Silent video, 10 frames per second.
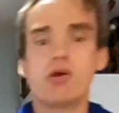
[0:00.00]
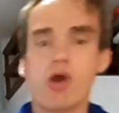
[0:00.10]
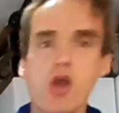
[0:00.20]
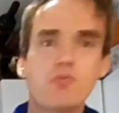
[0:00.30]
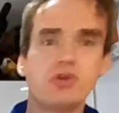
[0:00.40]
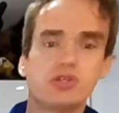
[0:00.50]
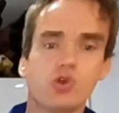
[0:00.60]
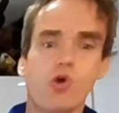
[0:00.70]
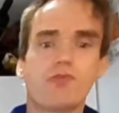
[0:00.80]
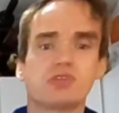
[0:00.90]
open the
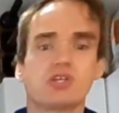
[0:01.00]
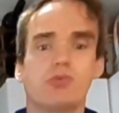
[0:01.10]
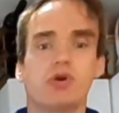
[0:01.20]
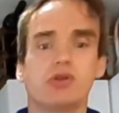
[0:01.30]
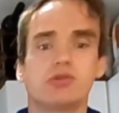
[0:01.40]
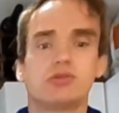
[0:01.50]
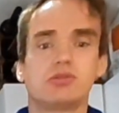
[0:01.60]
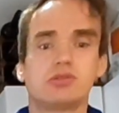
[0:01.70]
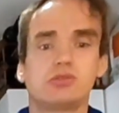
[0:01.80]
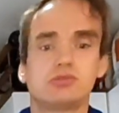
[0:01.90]
door for someone
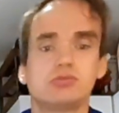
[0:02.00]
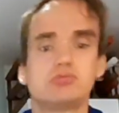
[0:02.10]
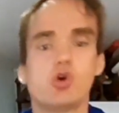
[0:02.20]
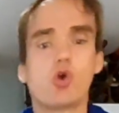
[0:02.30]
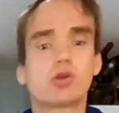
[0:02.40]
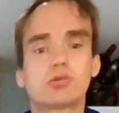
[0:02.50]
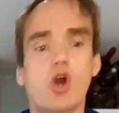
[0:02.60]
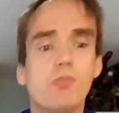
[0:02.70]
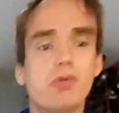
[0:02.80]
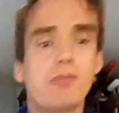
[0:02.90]
or
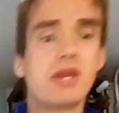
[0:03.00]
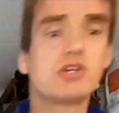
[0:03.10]
compliment a